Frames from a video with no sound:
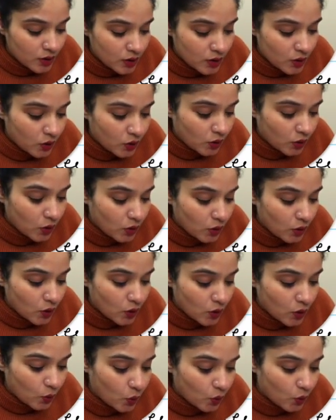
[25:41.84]

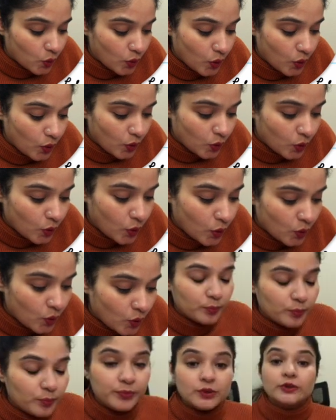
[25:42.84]

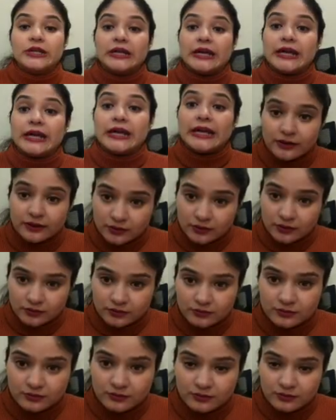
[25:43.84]
2-chlorobutane.
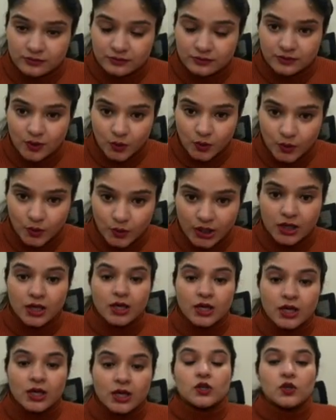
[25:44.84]
Okay,
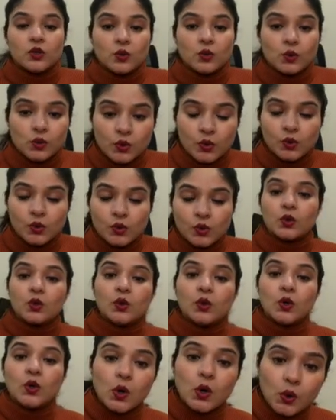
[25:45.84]

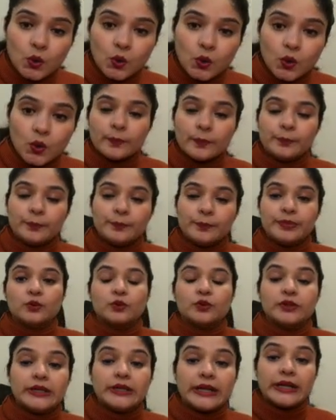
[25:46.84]

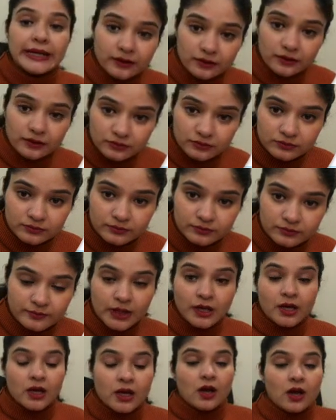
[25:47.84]
2-chlorobutane.
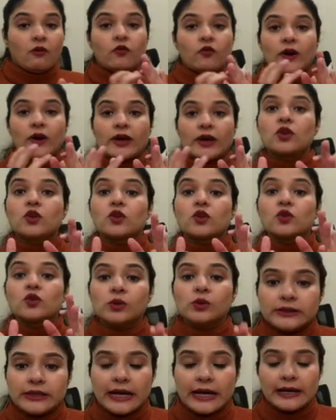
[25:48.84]
One rule
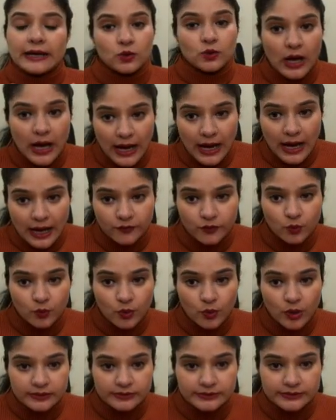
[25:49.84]
that you have to
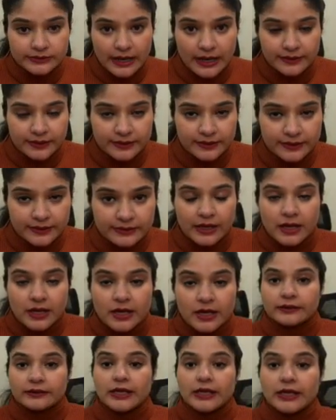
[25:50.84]
understand is
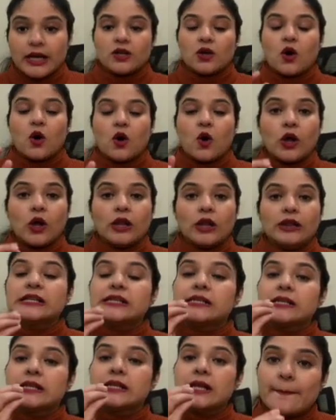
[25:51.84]
that all the
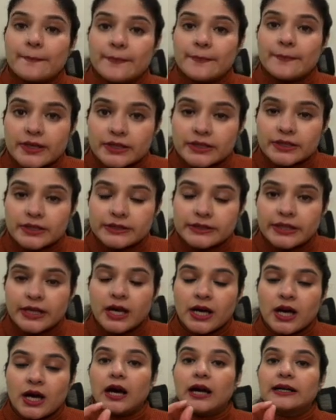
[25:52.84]
numbers
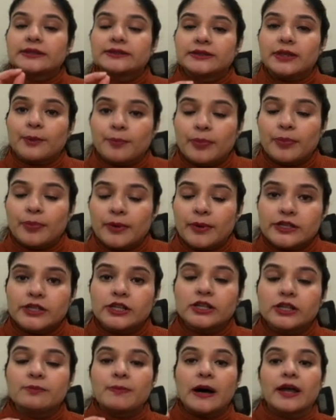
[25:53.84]
are separated
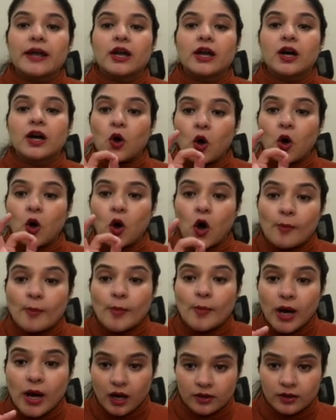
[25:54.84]
by a comma,